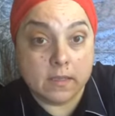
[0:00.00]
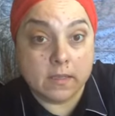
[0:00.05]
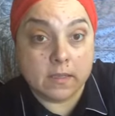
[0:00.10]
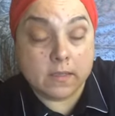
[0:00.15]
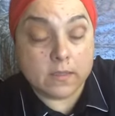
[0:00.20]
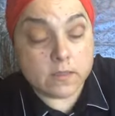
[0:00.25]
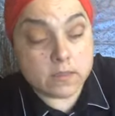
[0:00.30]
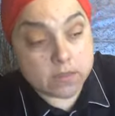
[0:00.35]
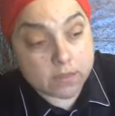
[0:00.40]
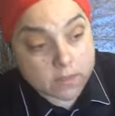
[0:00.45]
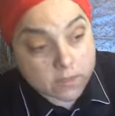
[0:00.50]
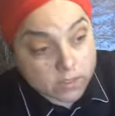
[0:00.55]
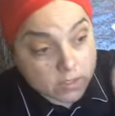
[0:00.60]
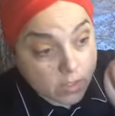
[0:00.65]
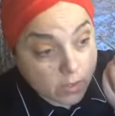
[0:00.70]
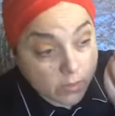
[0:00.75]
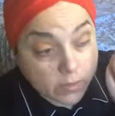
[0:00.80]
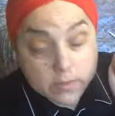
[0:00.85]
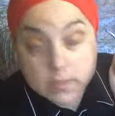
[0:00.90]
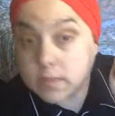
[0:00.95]

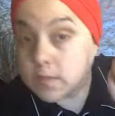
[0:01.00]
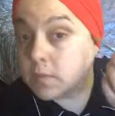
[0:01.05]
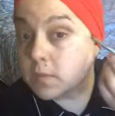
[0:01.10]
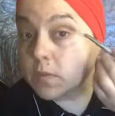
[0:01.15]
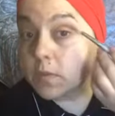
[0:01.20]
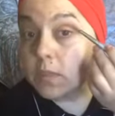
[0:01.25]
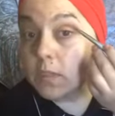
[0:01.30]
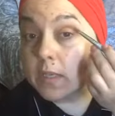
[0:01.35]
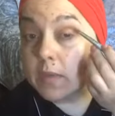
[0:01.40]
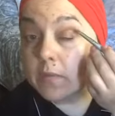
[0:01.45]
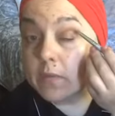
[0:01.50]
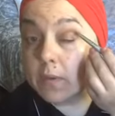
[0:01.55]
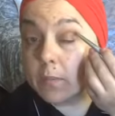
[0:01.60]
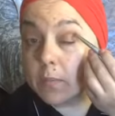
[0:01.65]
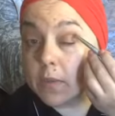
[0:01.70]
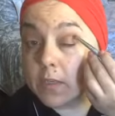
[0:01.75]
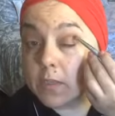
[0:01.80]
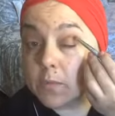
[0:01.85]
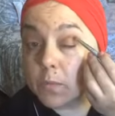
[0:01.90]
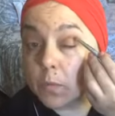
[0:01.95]
So it's giving a
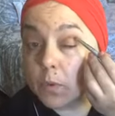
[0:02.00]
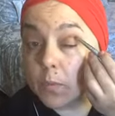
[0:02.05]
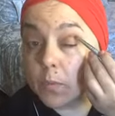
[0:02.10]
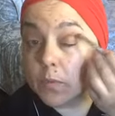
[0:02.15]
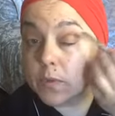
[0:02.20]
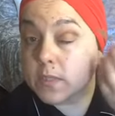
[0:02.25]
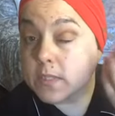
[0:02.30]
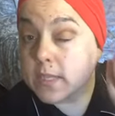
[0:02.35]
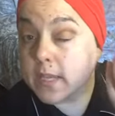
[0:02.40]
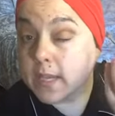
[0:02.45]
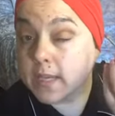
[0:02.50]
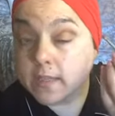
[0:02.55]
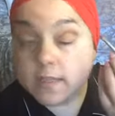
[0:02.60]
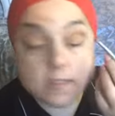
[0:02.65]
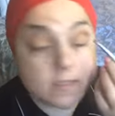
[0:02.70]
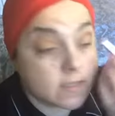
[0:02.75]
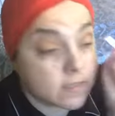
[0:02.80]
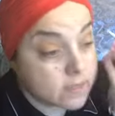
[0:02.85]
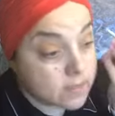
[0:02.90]
much more precise